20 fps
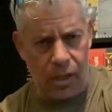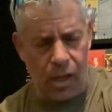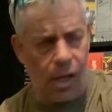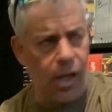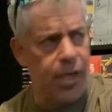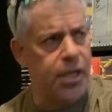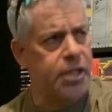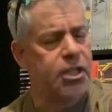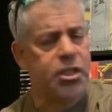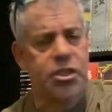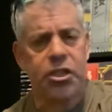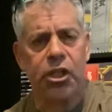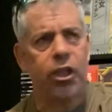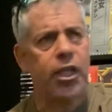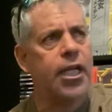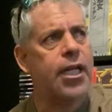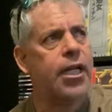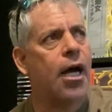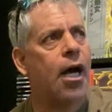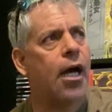He does the
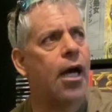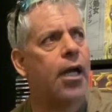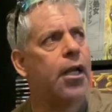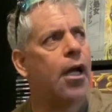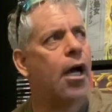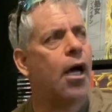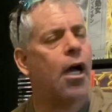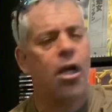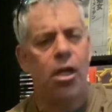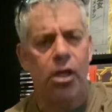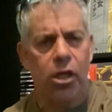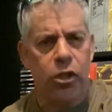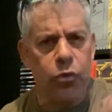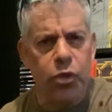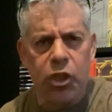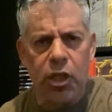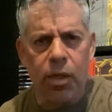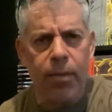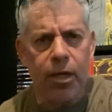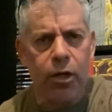lead on You
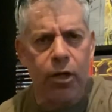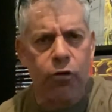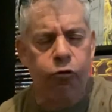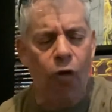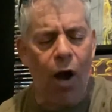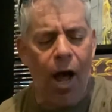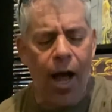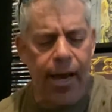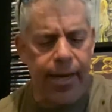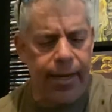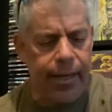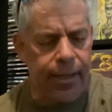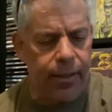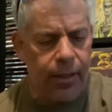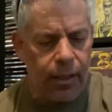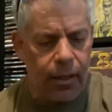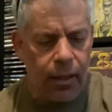See Me Crying.